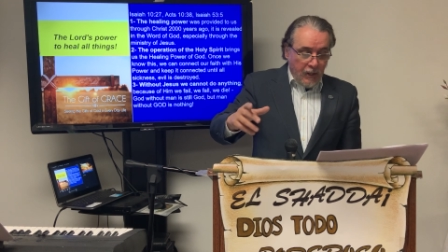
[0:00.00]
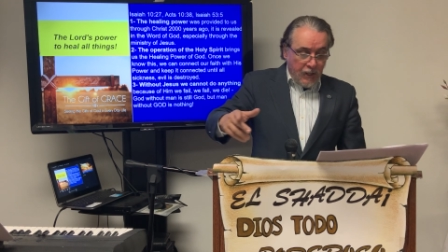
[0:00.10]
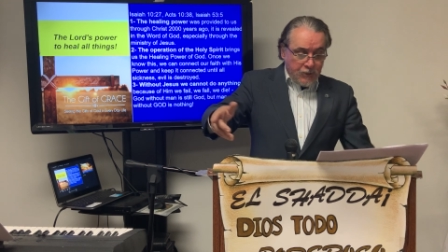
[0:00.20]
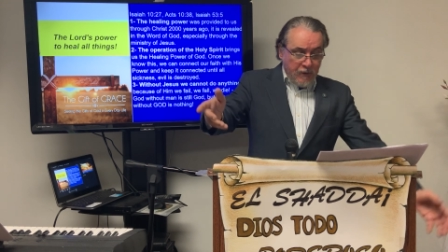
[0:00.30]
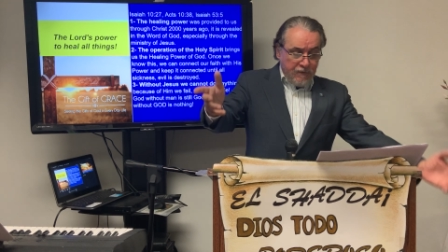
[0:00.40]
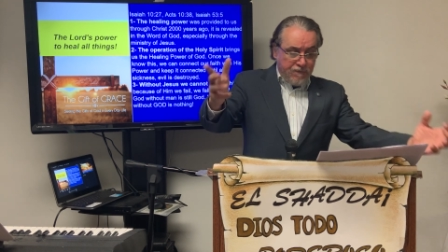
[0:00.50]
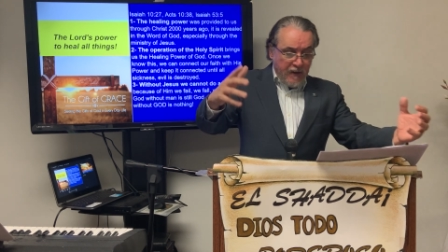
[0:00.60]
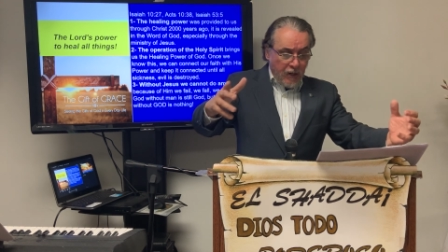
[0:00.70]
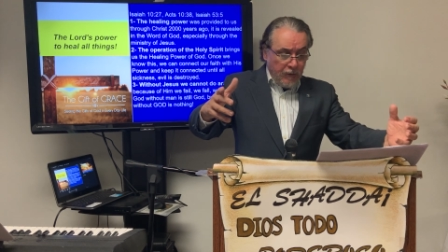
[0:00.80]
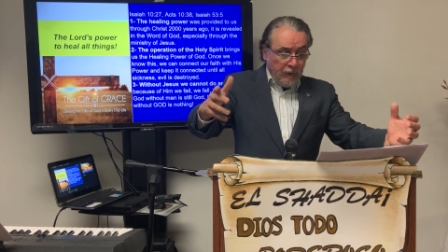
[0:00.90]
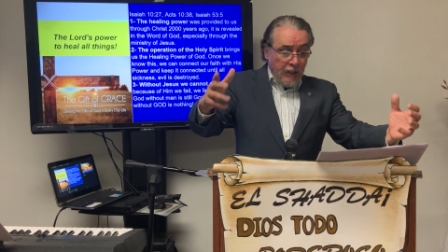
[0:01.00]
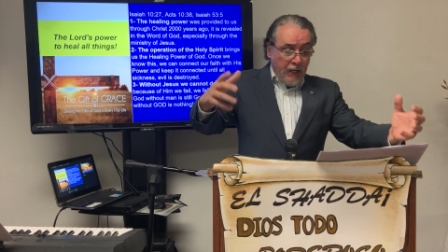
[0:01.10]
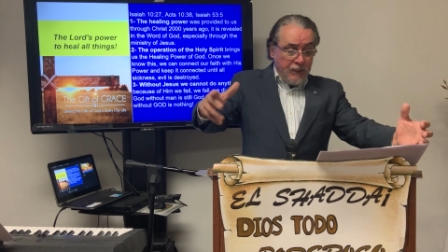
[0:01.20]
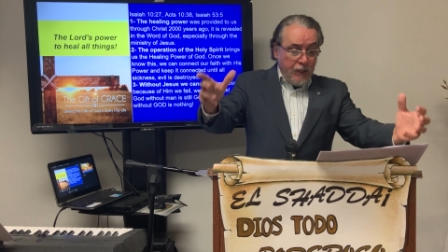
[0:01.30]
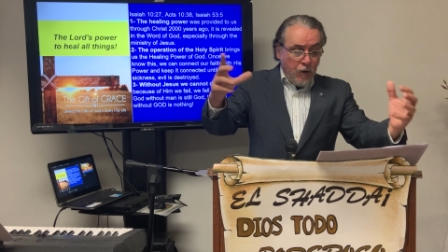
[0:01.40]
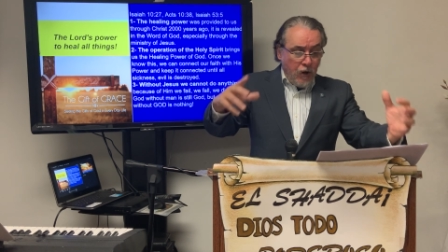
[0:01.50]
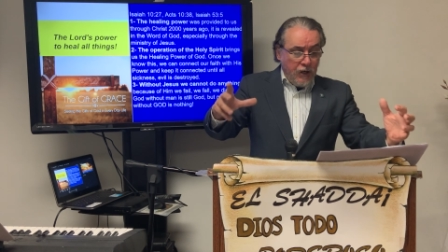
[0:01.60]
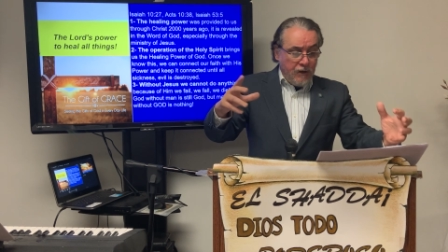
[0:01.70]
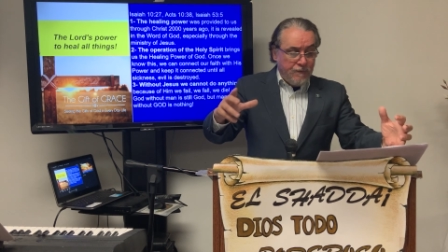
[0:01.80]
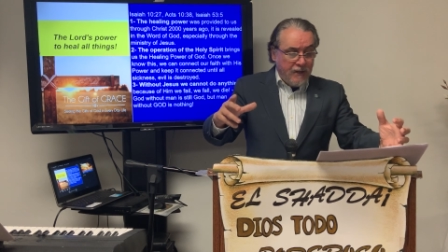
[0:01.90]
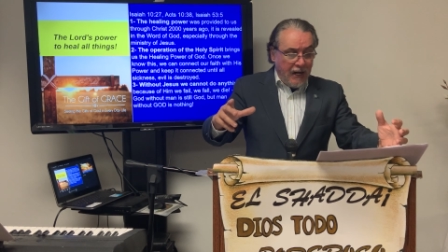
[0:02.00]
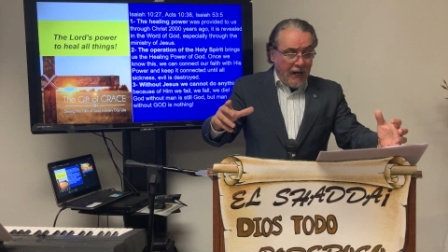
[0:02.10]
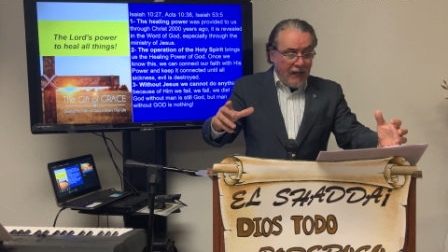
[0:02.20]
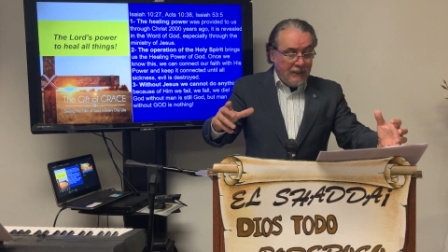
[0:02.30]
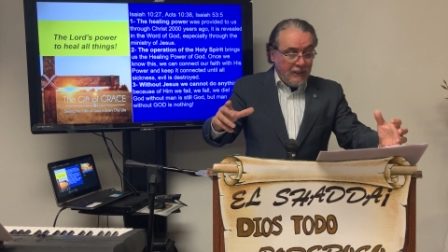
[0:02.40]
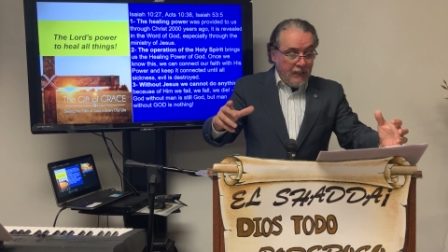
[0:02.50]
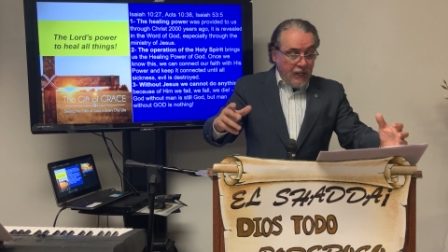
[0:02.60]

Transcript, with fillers: Is revealed in the Word of God,